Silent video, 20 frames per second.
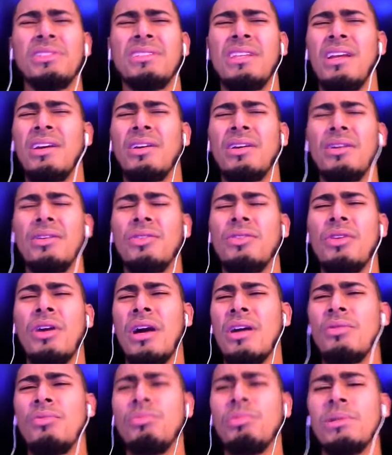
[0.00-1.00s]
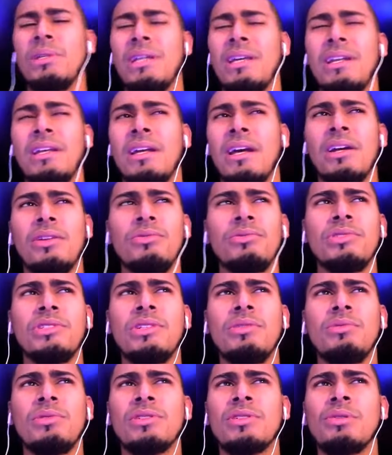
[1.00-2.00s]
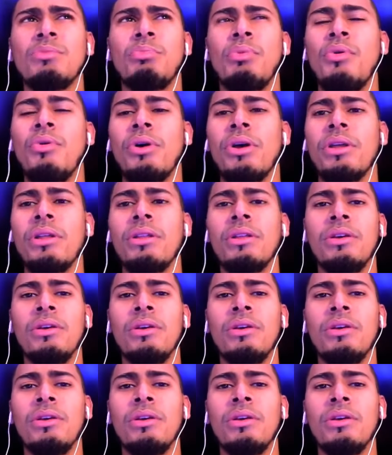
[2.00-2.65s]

Like, I don't get it. I don't see what's the point.